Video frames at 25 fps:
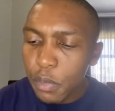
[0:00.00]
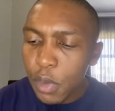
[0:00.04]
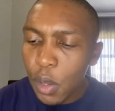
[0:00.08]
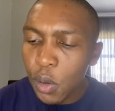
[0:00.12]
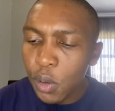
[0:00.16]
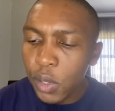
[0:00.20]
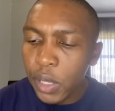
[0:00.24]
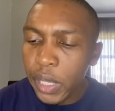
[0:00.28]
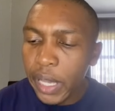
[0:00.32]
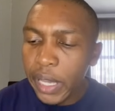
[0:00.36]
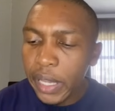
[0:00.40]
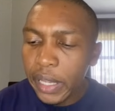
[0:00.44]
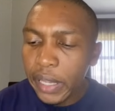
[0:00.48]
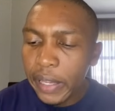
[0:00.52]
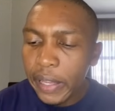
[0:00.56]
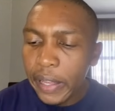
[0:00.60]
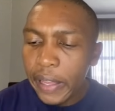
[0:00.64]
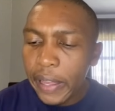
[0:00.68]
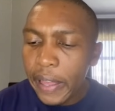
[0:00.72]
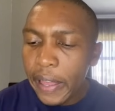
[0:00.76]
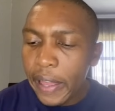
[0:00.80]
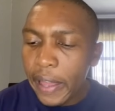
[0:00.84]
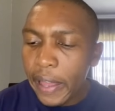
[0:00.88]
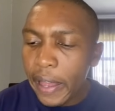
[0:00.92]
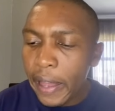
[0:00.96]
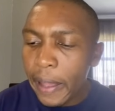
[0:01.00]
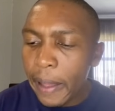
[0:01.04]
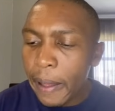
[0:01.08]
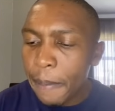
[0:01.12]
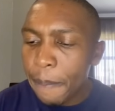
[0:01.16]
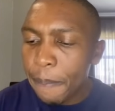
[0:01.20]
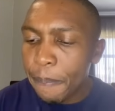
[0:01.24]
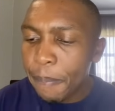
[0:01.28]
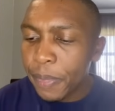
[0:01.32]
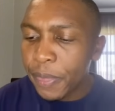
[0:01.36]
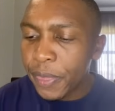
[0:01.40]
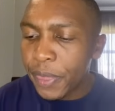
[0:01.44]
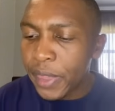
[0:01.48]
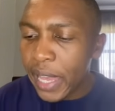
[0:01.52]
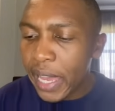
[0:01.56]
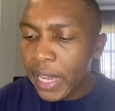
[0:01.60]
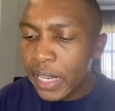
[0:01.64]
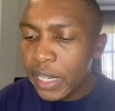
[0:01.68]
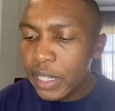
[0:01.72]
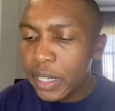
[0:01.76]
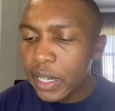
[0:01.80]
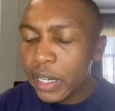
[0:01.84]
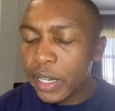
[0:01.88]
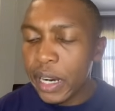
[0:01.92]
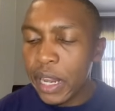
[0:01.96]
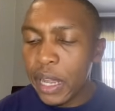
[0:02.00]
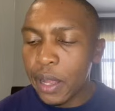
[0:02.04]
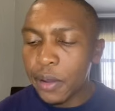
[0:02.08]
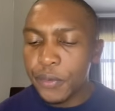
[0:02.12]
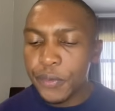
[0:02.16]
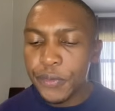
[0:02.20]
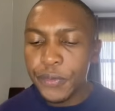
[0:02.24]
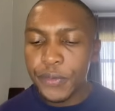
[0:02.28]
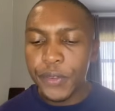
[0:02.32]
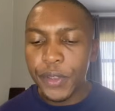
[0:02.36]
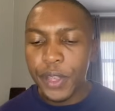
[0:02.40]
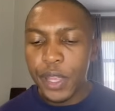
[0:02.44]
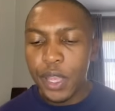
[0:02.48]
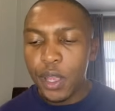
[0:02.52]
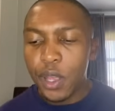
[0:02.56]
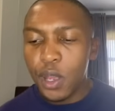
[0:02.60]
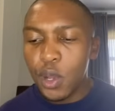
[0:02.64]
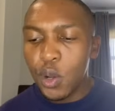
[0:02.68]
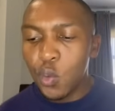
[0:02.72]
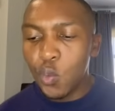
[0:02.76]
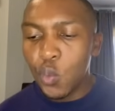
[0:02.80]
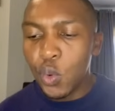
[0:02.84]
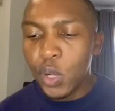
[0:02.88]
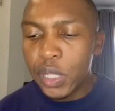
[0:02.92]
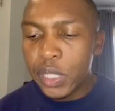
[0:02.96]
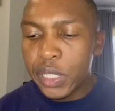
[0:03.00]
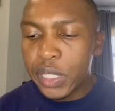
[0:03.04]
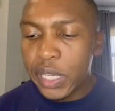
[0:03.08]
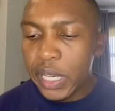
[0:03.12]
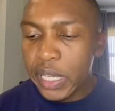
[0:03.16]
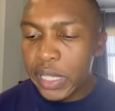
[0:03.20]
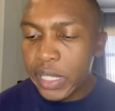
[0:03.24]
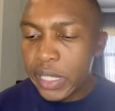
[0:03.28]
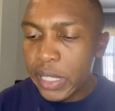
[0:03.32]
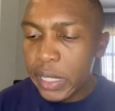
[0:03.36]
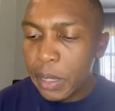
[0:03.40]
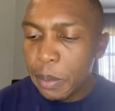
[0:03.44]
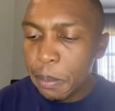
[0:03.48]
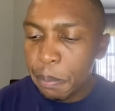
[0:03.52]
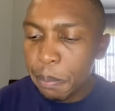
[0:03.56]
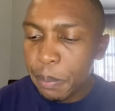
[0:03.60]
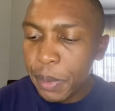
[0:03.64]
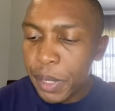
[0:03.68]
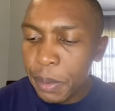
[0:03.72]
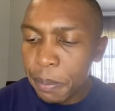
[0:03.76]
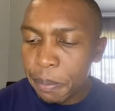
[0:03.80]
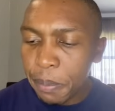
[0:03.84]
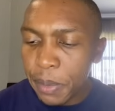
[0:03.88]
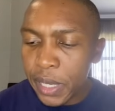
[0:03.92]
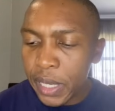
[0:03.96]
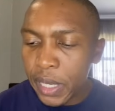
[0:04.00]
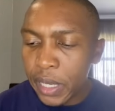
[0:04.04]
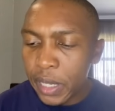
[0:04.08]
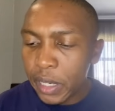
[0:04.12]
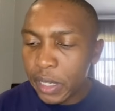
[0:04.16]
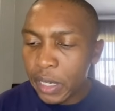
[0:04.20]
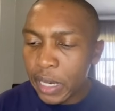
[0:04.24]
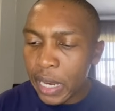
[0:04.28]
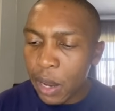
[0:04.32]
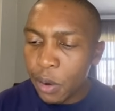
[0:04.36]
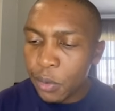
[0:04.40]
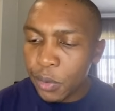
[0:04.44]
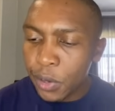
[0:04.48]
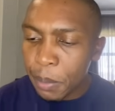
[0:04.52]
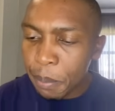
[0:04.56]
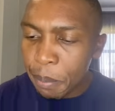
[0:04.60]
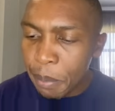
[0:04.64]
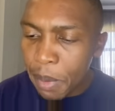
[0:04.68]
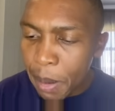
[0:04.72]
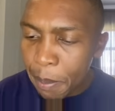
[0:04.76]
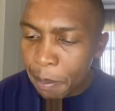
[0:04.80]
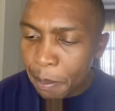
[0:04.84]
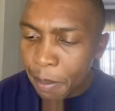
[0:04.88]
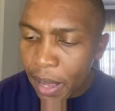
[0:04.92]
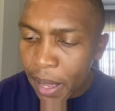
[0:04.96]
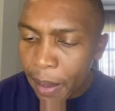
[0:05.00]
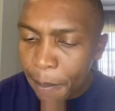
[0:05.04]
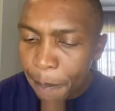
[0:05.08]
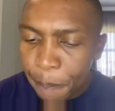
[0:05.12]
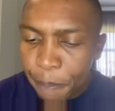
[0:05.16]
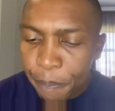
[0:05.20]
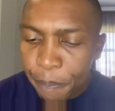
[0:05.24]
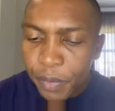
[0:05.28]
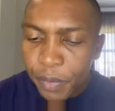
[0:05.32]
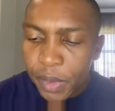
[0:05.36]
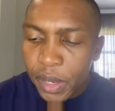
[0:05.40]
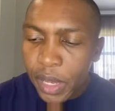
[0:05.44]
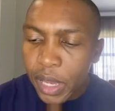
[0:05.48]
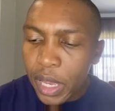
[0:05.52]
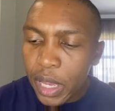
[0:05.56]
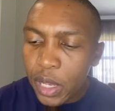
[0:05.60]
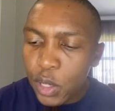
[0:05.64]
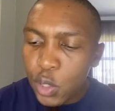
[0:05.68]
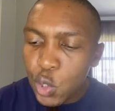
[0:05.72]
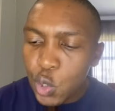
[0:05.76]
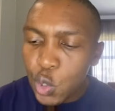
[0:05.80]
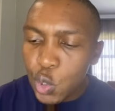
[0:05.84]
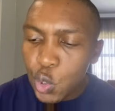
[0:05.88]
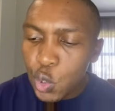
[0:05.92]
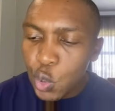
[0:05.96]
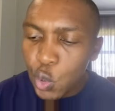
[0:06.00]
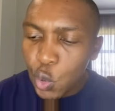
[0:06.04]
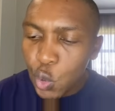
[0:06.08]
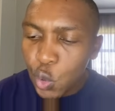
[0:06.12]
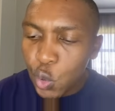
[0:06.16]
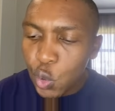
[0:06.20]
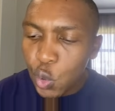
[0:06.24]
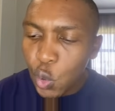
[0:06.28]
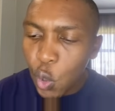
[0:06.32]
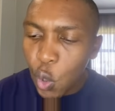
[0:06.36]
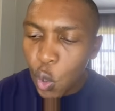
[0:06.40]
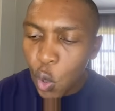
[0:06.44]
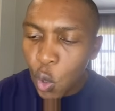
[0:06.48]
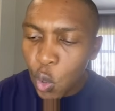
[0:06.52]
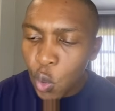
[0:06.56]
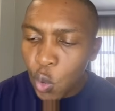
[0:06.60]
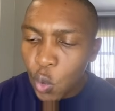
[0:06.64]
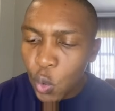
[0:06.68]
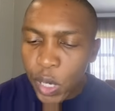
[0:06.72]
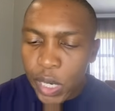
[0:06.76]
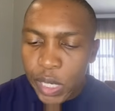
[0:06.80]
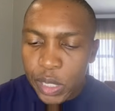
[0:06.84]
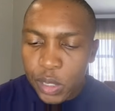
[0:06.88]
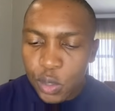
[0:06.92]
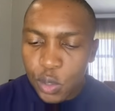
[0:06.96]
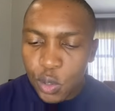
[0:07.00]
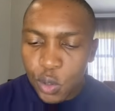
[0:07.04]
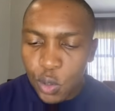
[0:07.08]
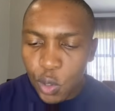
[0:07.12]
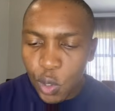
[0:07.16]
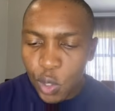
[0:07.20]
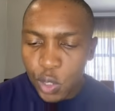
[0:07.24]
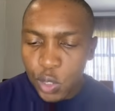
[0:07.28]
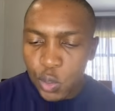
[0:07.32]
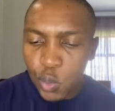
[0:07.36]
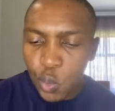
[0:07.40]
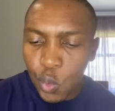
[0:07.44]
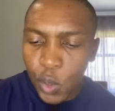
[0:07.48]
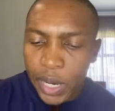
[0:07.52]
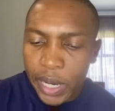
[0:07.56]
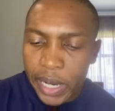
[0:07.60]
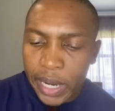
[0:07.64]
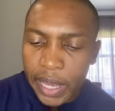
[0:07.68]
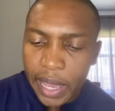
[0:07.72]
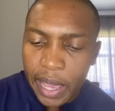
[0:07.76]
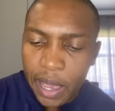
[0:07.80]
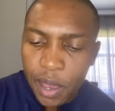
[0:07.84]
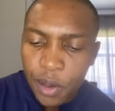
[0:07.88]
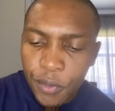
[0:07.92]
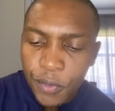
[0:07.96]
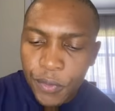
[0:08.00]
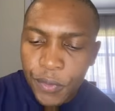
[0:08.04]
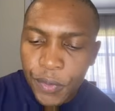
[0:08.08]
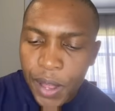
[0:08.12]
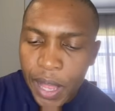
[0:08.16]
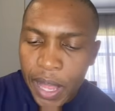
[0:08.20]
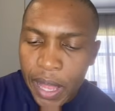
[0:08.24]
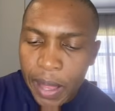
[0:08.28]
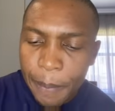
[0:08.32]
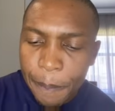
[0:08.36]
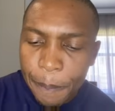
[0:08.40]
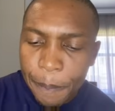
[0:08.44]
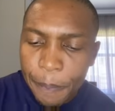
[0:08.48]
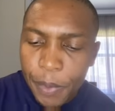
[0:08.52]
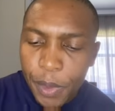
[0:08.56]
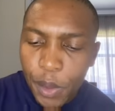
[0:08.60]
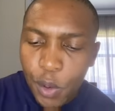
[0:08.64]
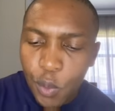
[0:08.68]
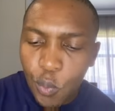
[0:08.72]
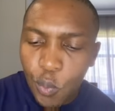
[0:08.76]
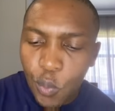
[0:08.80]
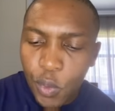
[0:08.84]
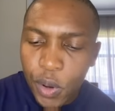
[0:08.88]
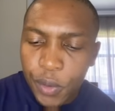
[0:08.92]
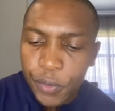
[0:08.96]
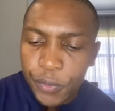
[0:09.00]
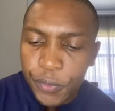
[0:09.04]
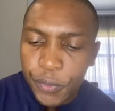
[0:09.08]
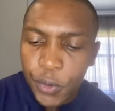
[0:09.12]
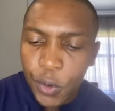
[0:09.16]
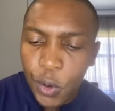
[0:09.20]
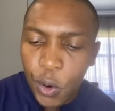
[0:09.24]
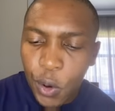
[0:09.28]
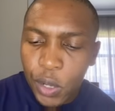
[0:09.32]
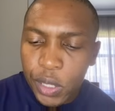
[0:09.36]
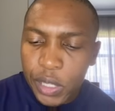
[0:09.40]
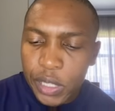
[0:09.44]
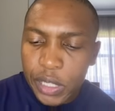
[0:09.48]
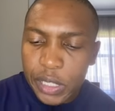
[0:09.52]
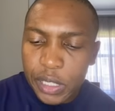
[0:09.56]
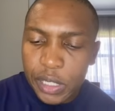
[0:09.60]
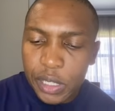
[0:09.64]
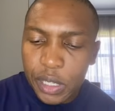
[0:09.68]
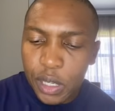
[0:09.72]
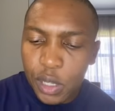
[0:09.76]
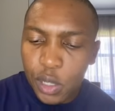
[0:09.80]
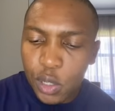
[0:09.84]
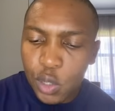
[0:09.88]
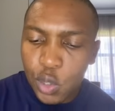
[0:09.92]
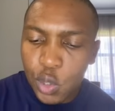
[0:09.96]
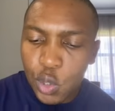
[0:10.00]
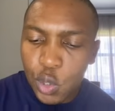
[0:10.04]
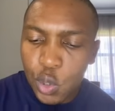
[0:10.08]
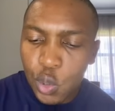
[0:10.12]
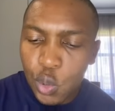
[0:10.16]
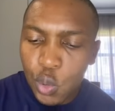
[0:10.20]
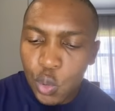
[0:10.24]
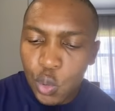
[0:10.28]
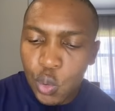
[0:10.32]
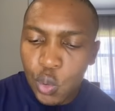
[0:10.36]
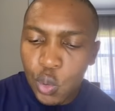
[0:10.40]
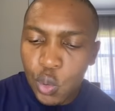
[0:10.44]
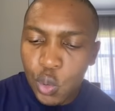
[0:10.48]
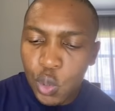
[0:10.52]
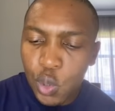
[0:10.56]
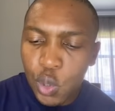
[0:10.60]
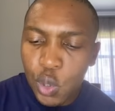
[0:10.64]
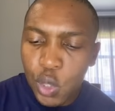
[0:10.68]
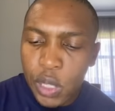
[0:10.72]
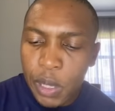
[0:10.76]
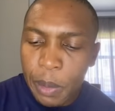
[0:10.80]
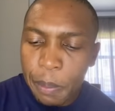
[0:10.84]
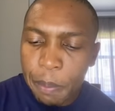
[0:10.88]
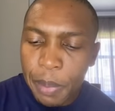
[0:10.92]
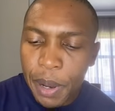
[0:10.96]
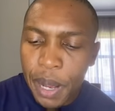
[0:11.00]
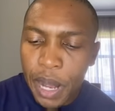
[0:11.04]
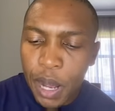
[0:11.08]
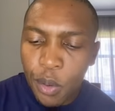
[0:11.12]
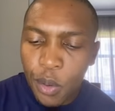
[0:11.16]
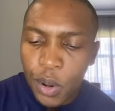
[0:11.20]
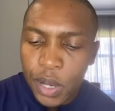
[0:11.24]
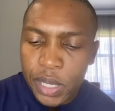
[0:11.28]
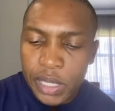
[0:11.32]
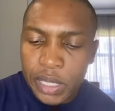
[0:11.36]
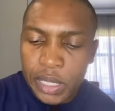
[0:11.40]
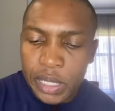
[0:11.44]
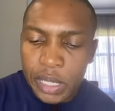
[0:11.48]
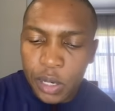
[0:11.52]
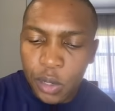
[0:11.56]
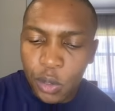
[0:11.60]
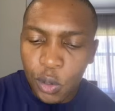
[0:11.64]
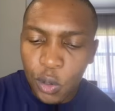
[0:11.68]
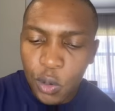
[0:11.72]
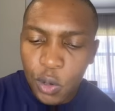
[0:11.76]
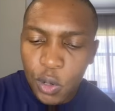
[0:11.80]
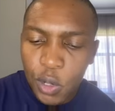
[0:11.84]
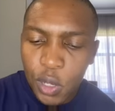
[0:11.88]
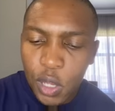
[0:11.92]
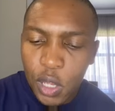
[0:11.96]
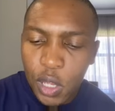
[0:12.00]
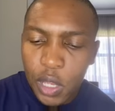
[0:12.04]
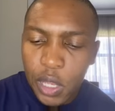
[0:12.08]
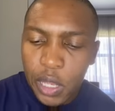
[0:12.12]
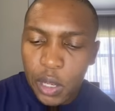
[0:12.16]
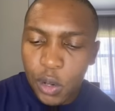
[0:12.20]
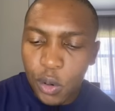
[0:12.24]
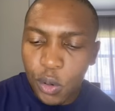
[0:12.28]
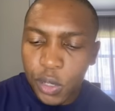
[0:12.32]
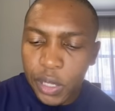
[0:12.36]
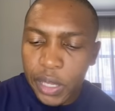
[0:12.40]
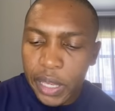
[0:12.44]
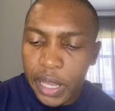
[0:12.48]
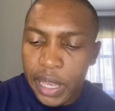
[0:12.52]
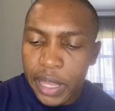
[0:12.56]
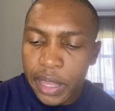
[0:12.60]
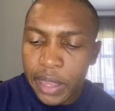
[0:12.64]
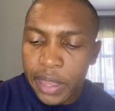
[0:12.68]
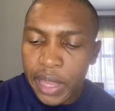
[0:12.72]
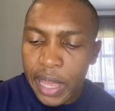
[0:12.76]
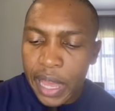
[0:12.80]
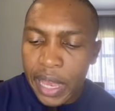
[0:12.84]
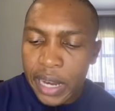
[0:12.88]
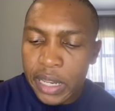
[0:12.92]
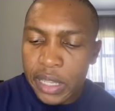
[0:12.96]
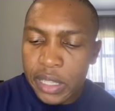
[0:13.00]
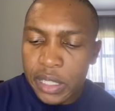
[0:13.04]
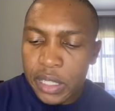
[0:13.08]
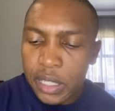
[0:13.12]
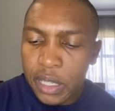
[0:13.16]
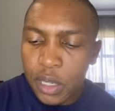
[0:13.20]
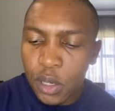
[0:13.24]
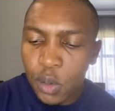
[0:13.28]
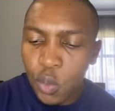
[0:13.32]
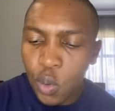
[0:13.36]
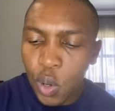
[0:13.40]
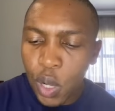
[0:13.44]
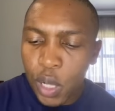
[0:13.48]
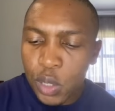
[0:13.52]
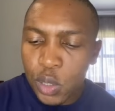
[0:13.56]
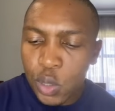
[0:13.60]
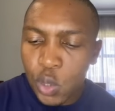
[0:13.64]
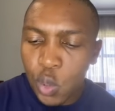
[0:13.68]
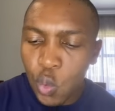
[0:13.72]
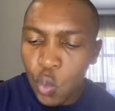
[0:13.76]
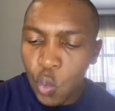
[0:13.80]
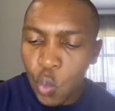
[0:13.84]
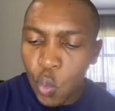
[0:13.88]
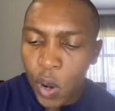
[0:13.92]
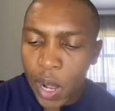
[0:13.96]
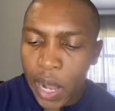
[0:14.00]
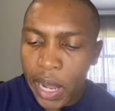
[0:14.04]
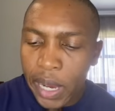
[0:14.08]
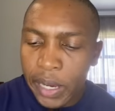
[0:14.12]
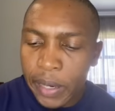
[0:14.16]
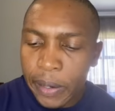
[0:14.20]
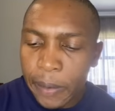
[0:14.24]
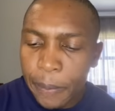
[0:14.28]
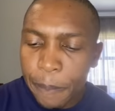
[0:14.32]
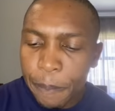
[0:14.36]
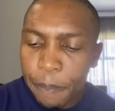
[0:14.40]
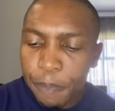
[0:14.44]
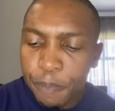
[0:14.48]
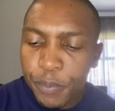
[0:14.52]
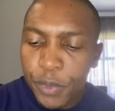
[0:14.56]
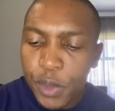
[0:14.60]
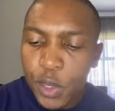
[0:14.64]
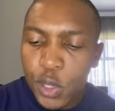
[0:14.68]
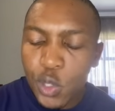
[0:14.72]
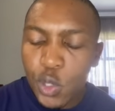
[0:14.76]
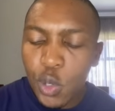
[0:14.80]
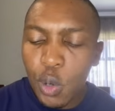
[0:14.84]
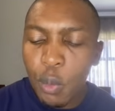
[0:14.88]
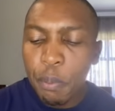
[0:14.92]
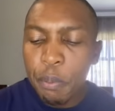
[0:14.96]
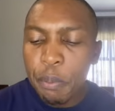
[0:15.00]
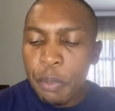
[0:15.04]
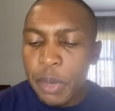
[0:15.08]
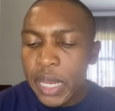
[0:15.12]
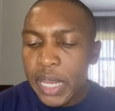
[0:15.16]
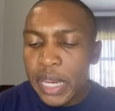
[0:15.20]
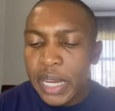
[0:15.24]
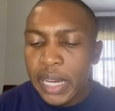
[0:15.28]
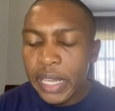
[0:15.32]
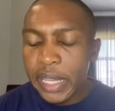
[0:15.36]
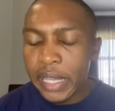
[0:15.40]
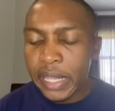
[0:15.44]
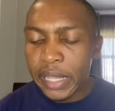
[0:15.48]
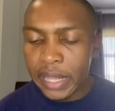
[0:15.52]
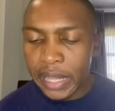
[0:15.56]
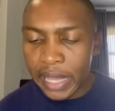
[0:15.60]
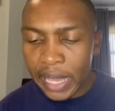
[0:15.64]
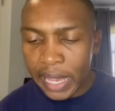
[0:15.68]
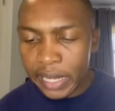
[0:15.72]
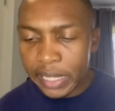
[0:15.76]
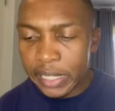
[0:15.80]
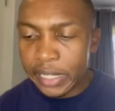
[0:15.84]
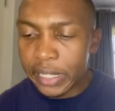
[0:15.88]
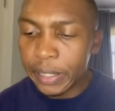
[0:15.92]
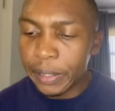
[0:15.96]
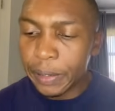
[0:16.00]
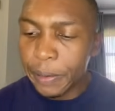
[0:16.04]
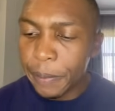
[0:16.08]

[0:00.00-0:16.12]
Okay, that graph will just simply be, now remember, it should always cross whenever we've got 2 to the power 0, okay, that is equal to 1. So meaning that